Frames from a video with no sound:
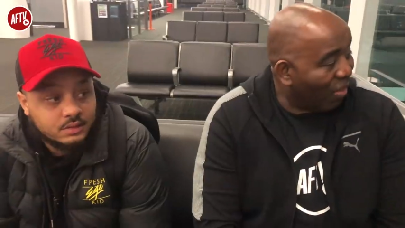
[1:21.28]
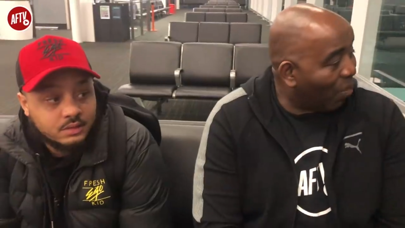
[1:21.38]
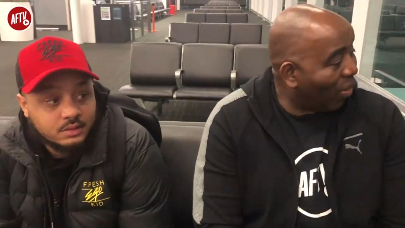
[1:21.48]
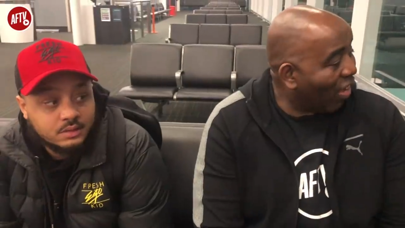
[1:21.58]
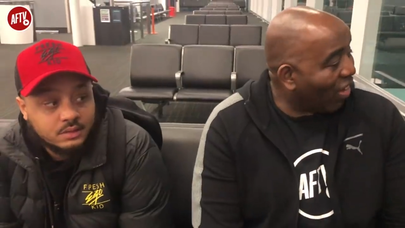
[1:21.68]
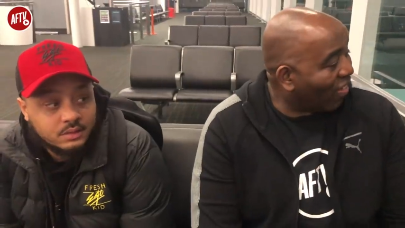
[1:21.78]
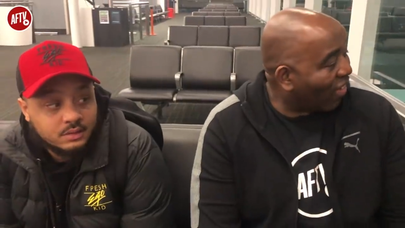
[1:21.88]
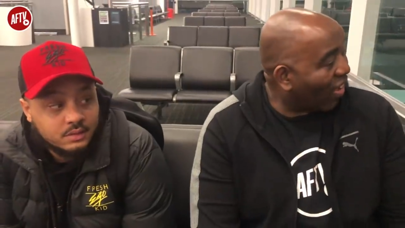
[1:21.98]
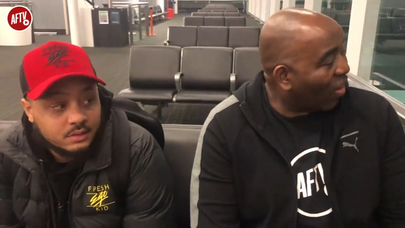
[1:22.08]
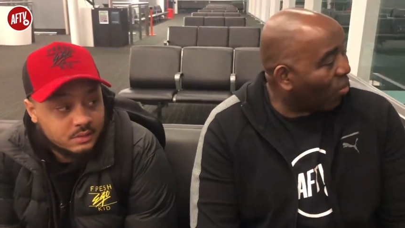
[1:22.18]
Speaker 1: The plane is
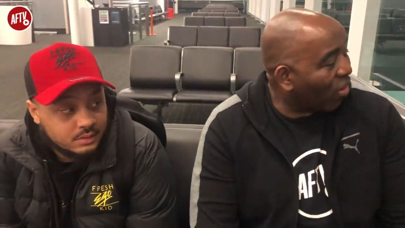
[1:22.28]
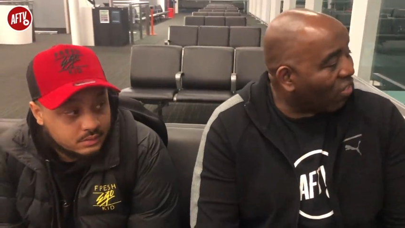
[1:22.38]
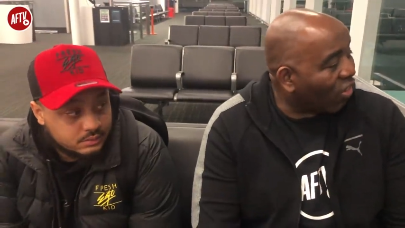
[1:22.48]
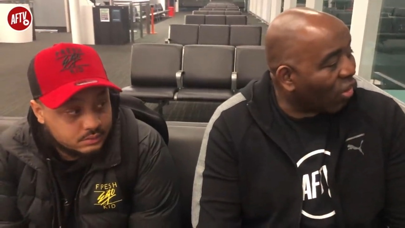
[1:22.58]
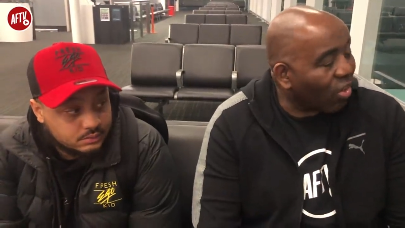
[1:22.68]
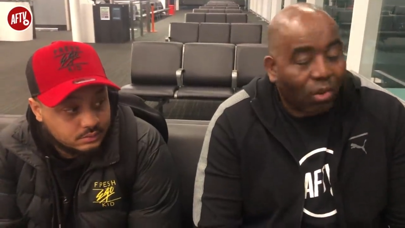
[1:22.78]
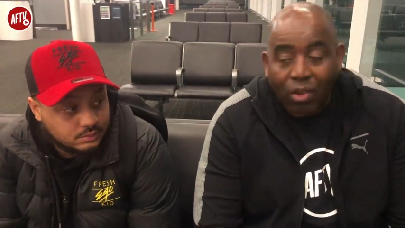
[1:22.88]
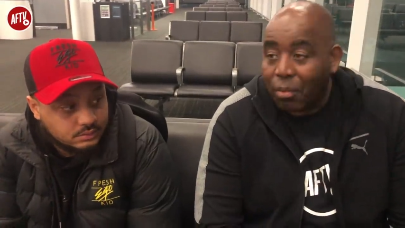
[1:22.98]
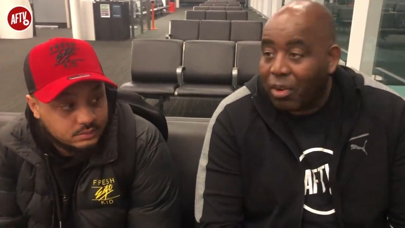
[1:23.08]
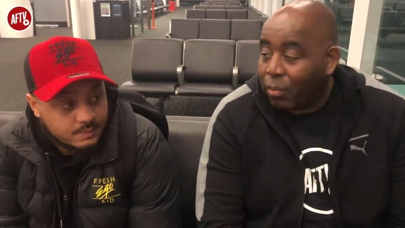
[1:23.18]
out there ready to go. You know,
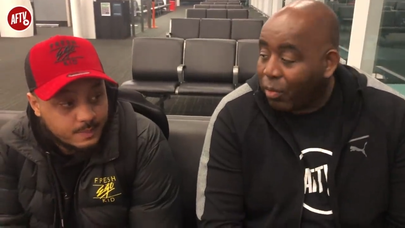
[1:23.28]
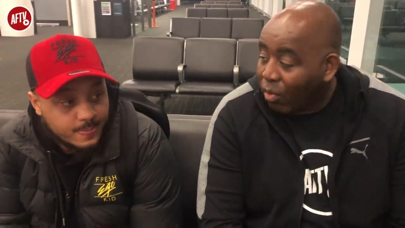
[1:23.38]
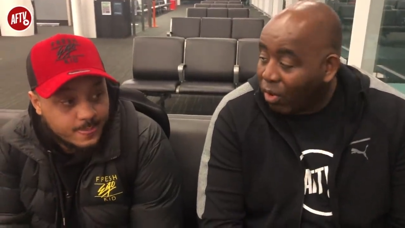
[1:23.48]
I'm a little bit